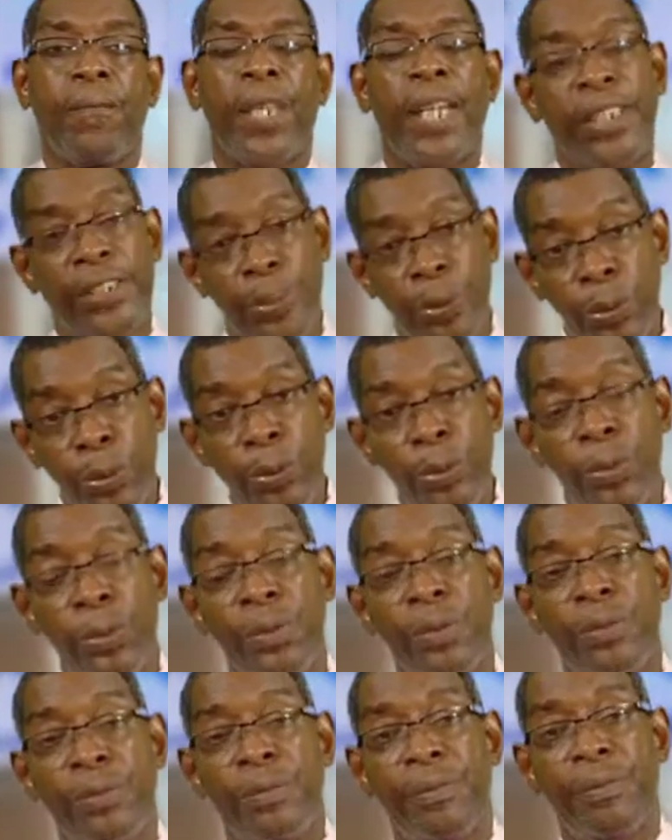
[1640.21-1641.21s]
is,
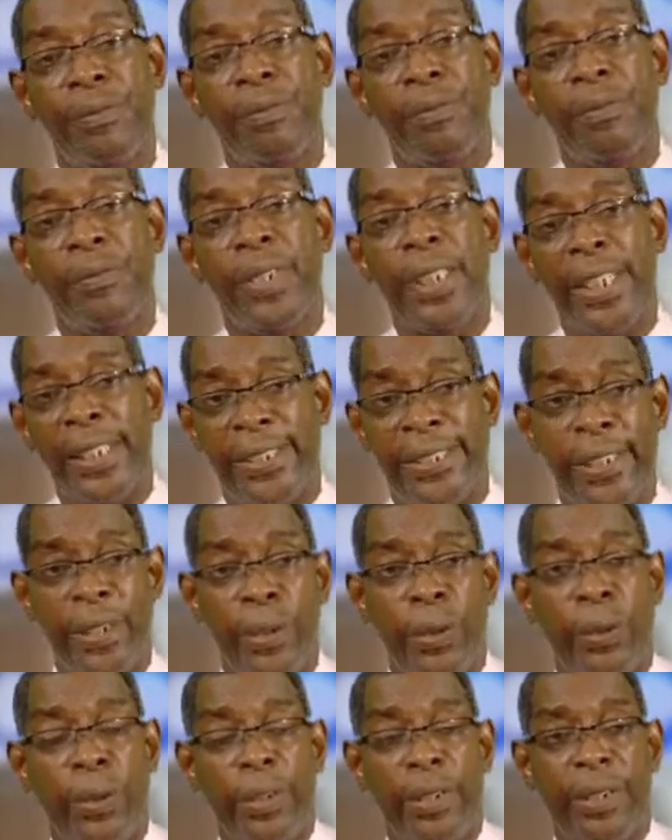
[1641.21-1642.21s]
who is the
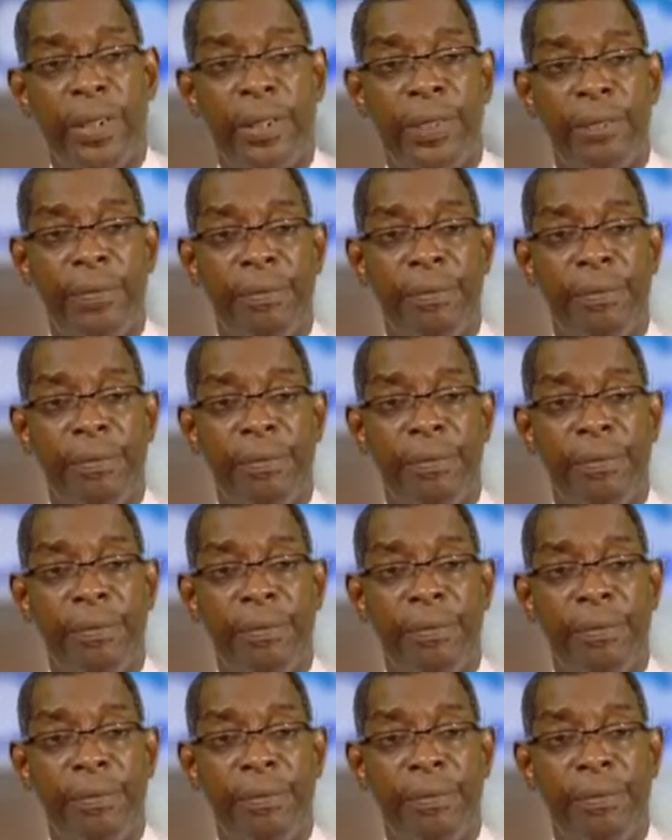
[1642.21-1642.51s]
Lord?